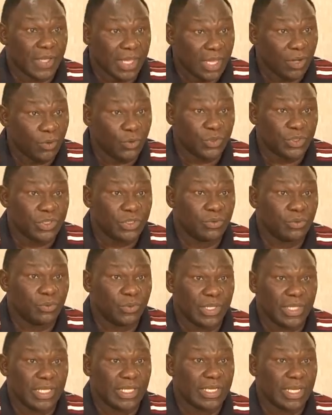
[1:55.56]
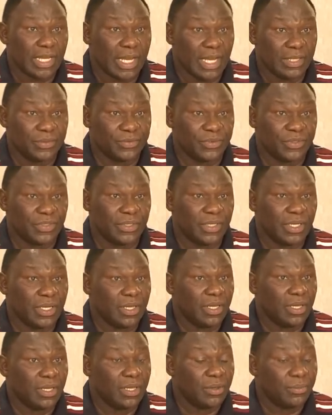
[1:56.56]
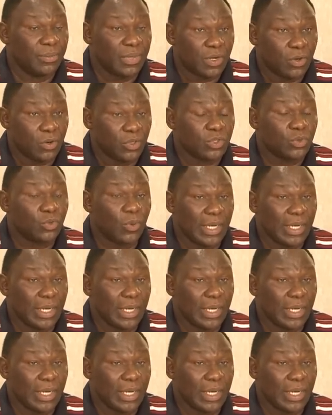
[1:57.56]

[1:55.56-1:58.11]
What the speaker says: chaos within the country, because